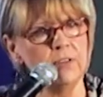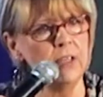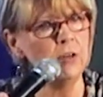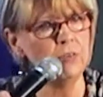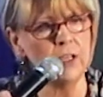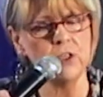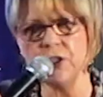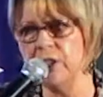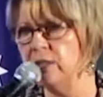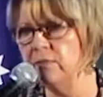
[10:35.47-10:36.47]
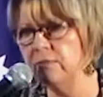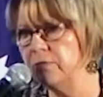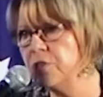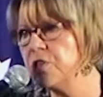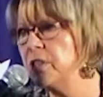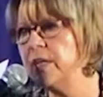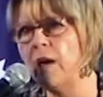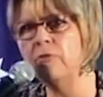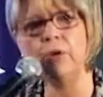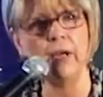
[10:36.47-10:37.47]
innovation in virtually
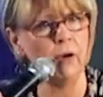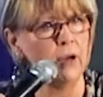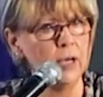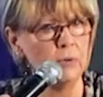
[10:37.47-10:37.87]
every area,